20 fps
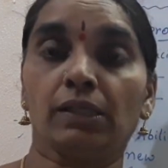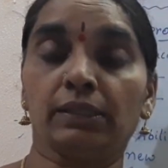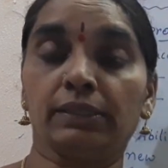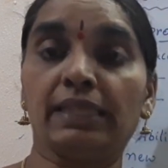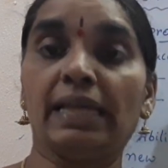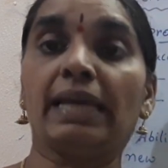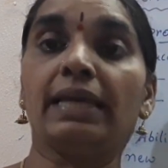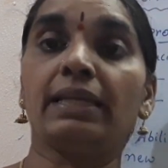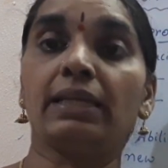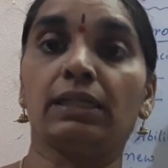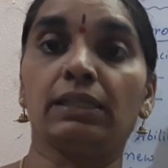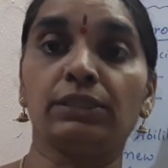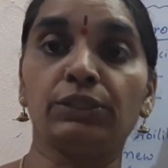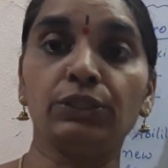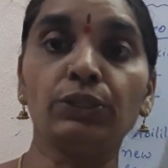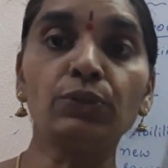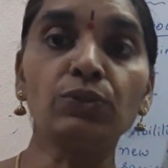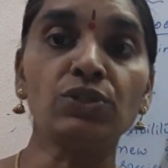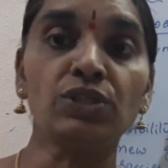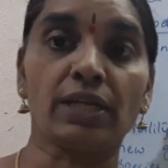their
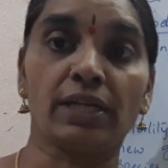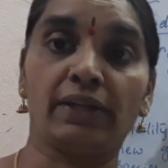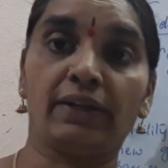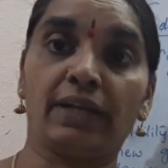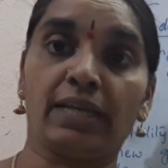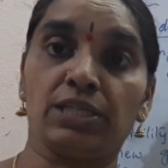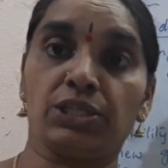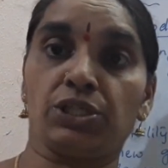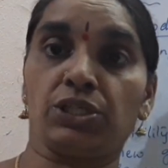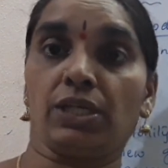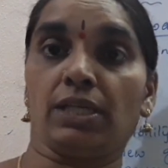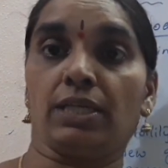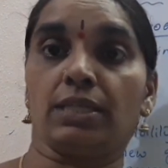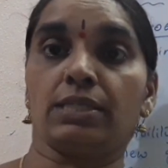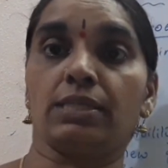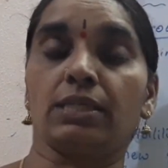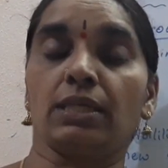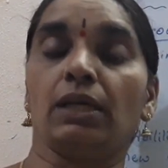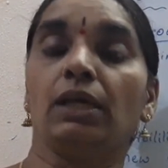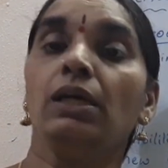new
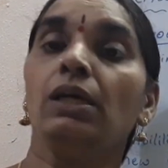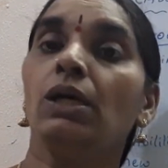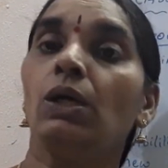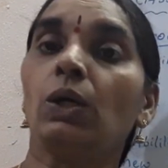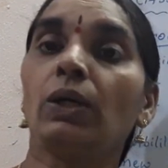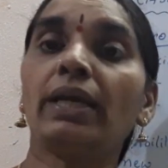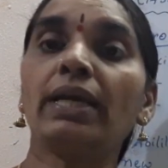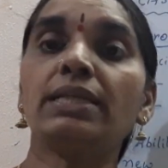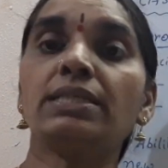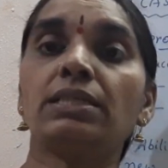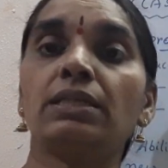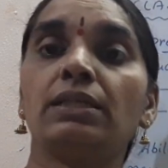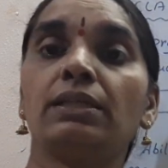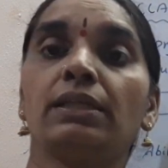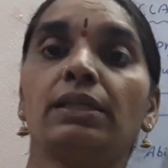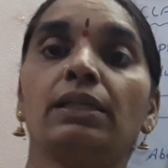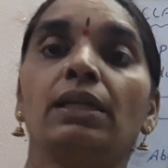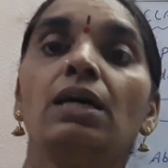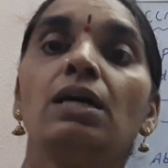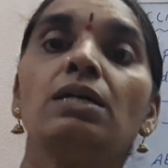generations. Okay,
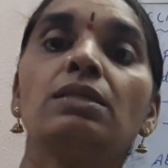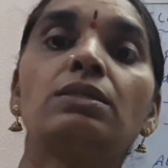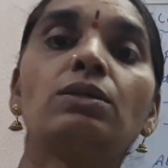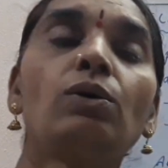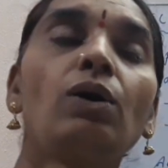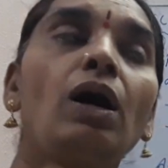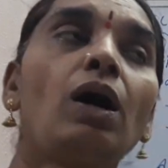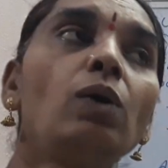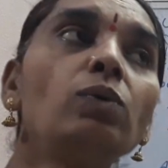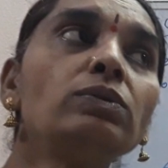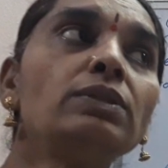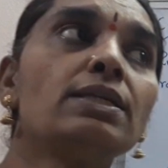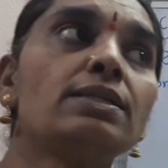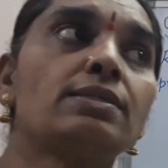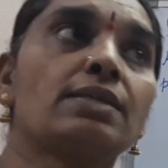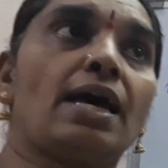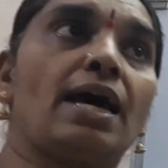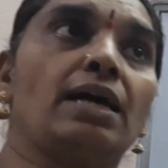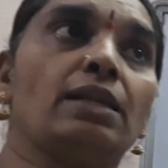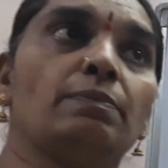children. So how
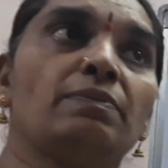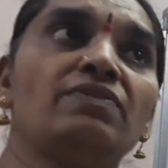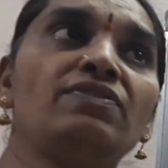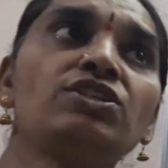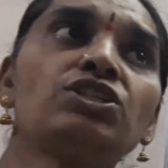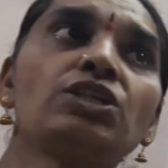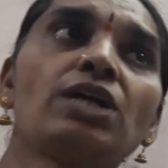which